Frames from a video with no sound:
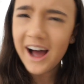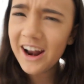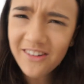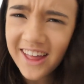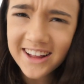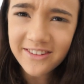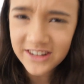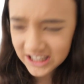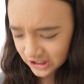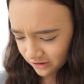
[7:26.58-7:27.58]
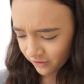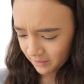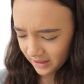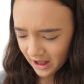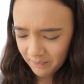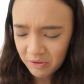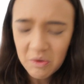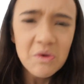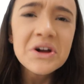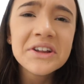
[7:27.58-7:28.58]
I don't like the Physicians Formula
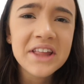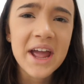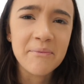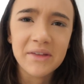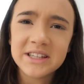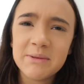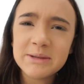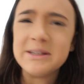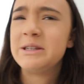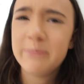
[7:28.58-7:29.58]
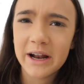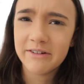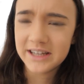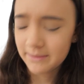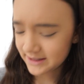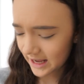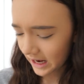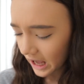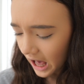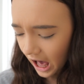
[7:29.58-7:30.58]
name because it makes me spit every time I say
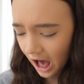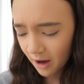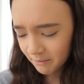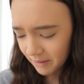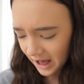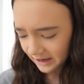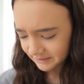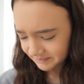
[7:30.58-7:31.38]
it. Um, but